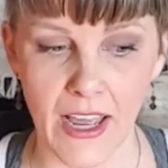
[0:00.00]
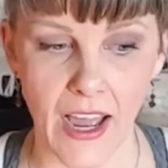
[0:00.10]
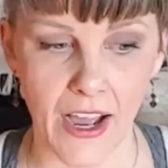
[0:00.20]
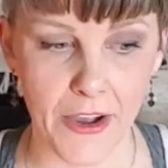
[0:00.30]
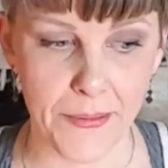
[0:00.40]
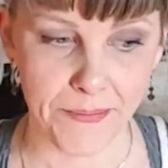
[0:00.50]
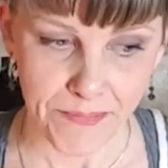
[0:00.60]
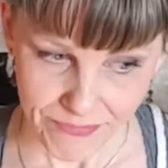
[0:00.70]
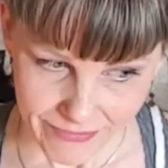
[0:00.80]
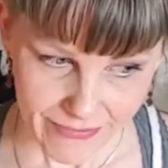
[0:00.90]

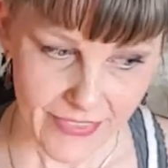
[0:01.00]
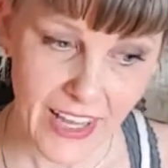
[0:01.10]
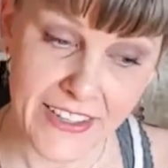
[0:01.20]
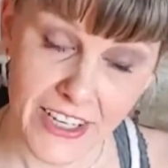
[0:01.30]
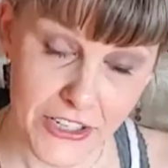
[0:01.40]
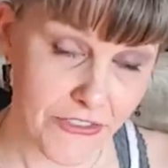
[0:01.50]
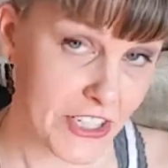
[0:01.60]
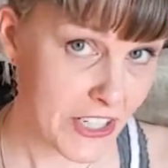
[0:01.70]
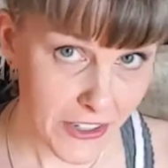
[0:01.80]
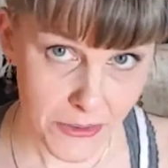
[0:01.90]
As I've
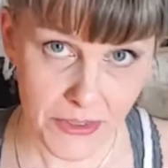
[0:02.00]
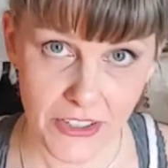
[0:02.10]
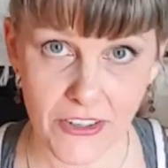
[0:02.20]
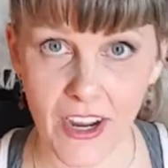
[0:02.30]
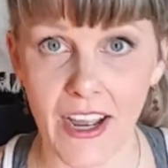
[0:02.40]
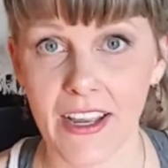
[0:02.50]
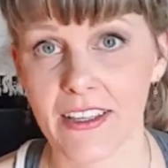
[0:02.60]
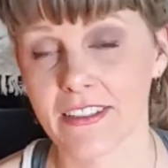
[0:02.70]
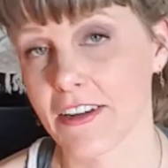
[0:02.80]
shared with you guys,